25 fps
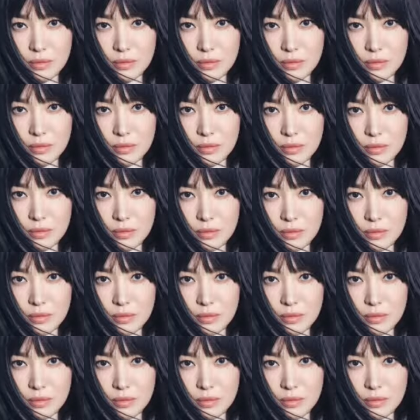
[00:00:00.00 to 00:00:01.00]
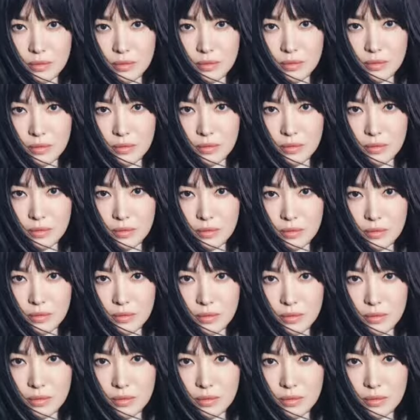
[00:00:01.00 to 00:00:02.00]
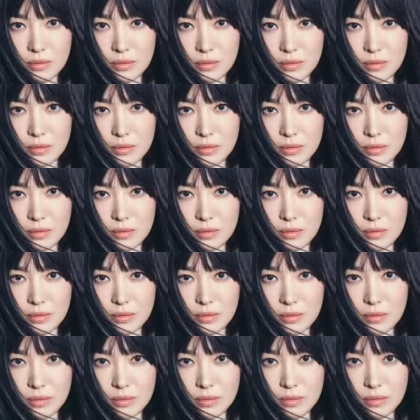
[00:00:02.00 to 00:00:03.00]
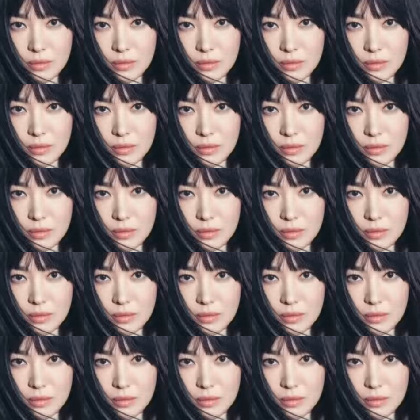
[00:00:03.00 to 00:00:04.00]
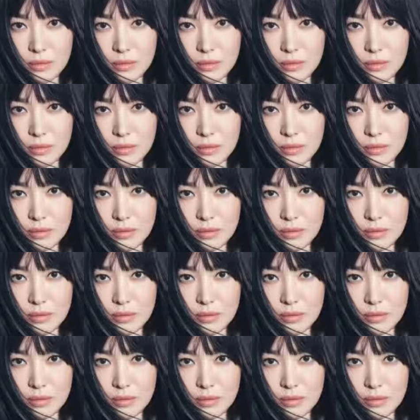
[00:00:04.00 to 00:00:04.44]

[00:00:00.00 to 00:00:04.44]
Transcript: Nobody speaks.